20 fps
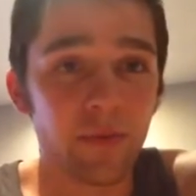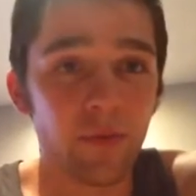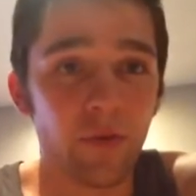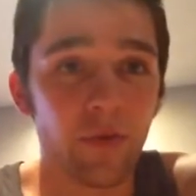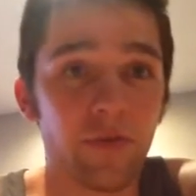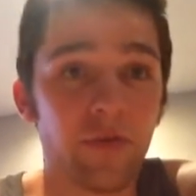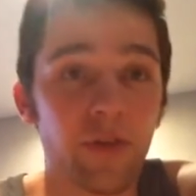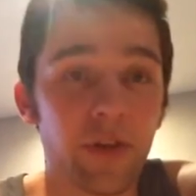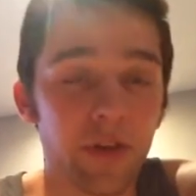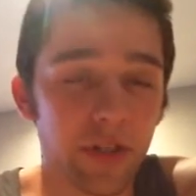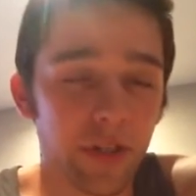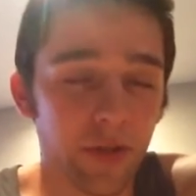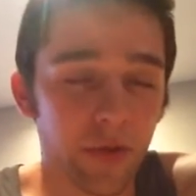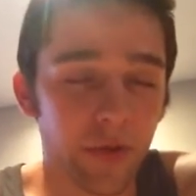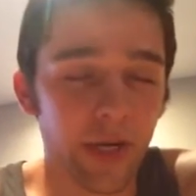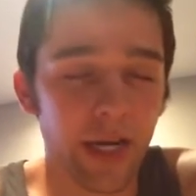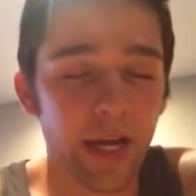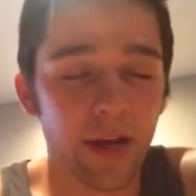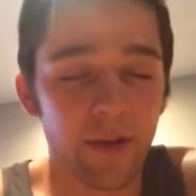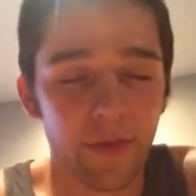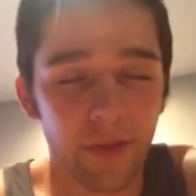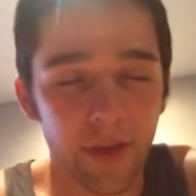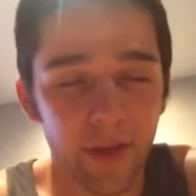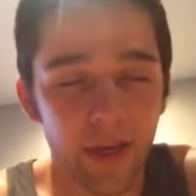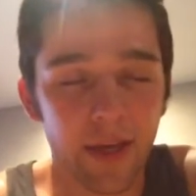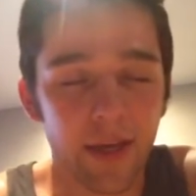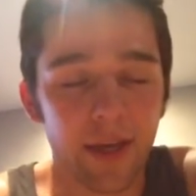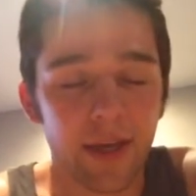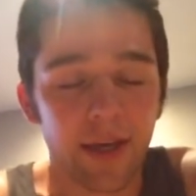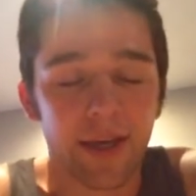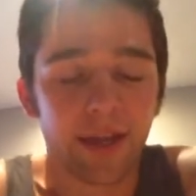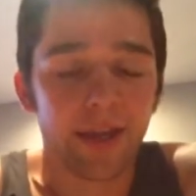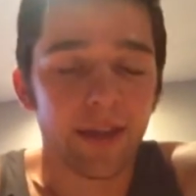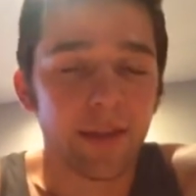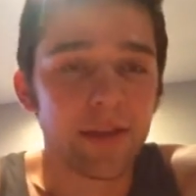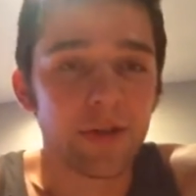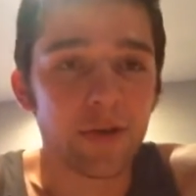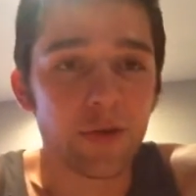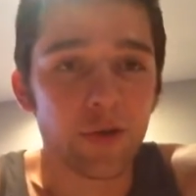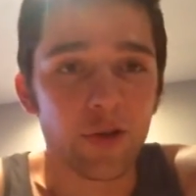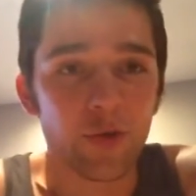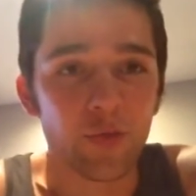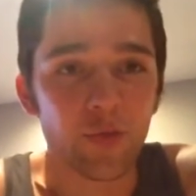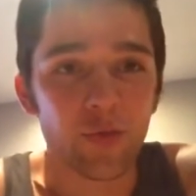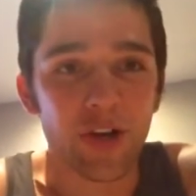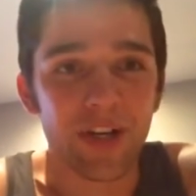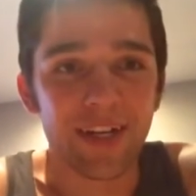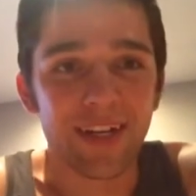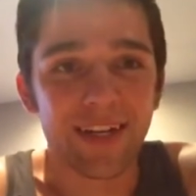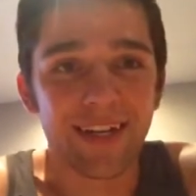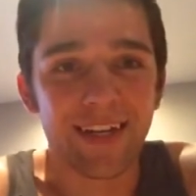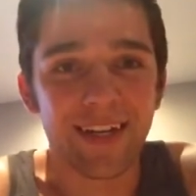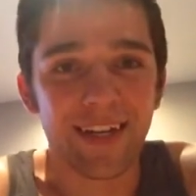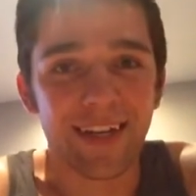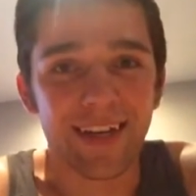We'll finish the workout, then do some running,